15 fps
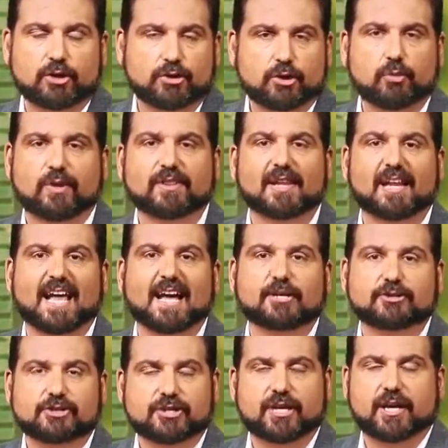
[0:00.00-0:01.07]
do in the
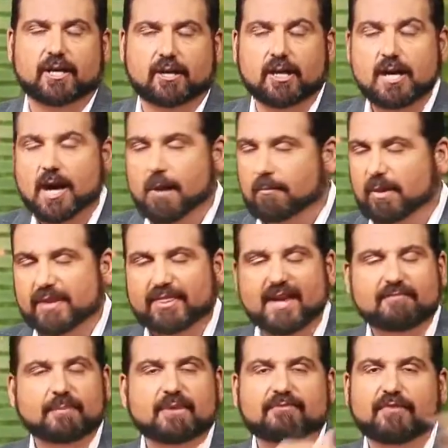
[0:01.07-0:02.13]
last year. But
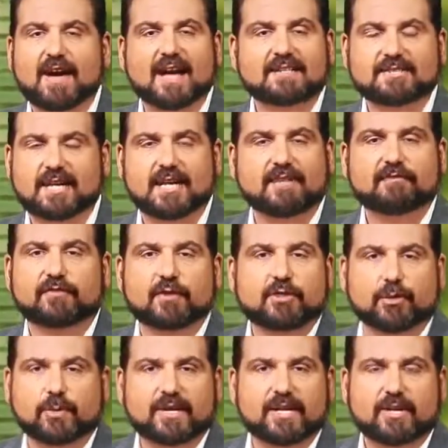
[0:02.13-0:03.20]
they've been fascinating for
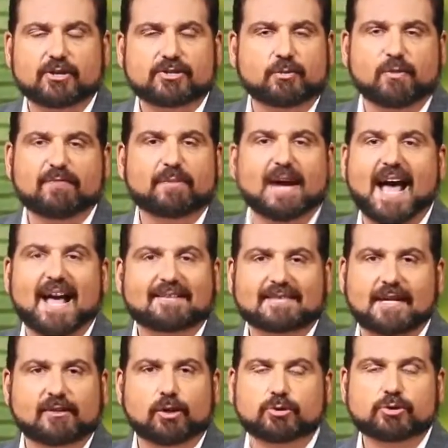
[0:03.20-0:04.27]
3 years, and we've been
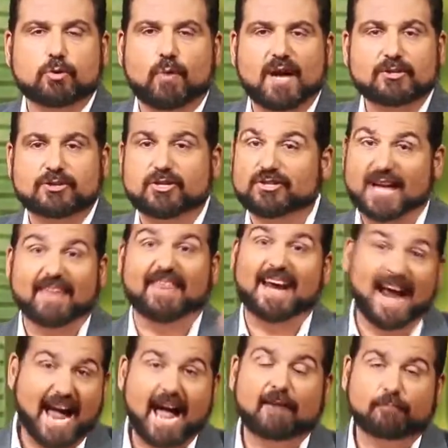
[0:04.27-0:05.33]
asking those questions. And they
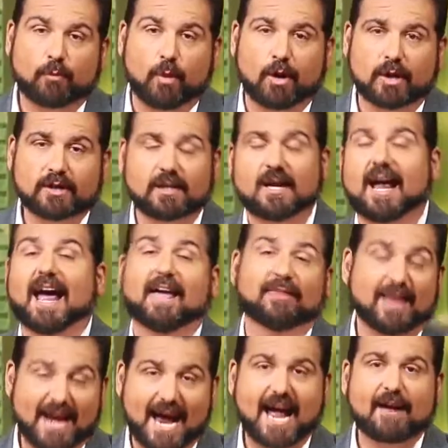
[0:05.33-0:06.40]
have won, and
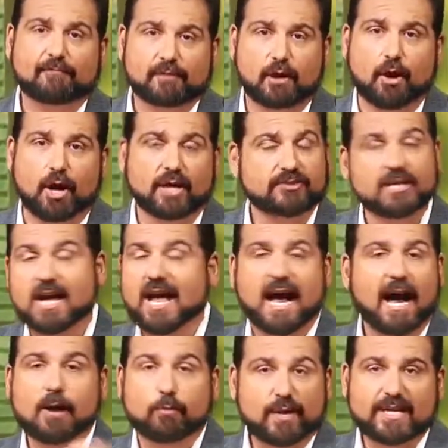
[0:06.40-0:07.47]
they have lost,
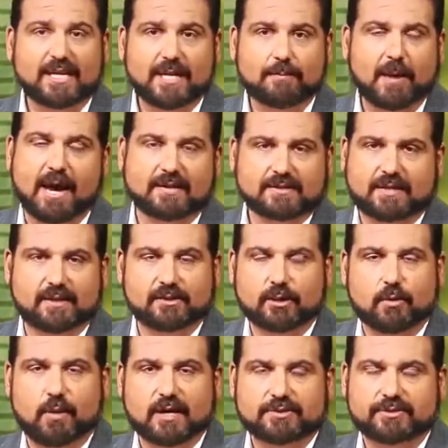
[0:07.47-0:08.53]
and we keep asking the
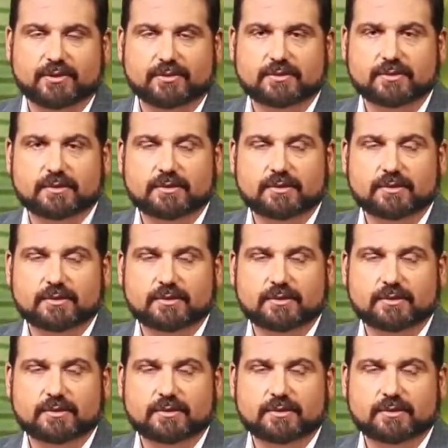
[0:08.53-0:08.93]
questions.